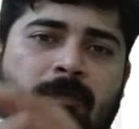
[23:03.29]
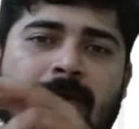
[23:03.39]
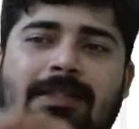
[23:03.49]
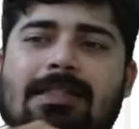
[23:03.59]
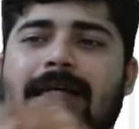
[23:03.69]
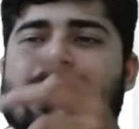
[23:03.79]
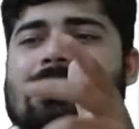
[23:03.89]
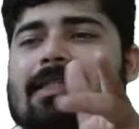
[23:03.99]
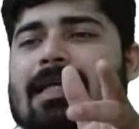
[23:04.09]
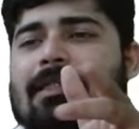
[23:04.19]
First
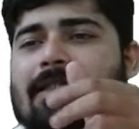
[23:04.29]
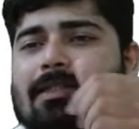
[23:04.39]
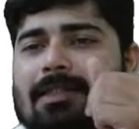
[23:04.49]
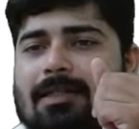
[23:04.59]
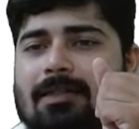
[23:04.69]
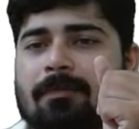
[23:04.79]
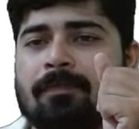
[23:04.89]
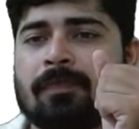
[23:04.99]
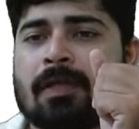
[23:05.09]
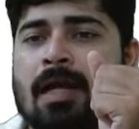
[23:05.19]
excited state.
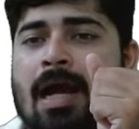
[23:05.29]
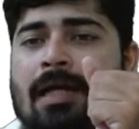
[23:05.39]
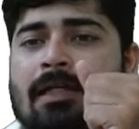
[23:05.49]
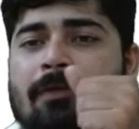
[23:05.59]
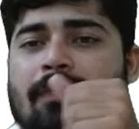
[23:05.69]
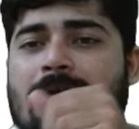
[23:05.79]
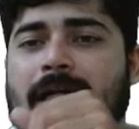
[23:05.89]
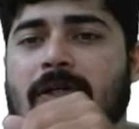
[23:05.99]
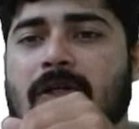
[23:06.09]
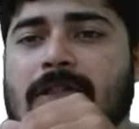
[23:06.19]
And if the
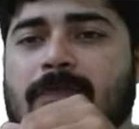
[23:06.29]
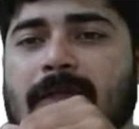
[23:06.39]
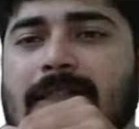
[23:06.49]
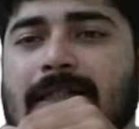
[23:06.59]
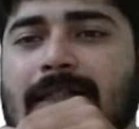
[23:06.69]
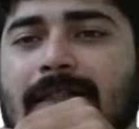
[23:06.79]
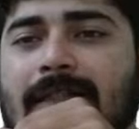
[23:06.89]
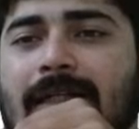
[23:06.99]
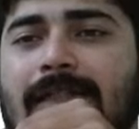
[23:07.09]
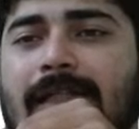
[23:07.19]
electron is present in the
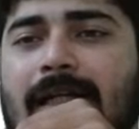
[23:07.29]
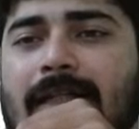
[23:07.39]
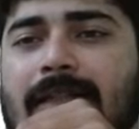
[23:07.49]
third shell,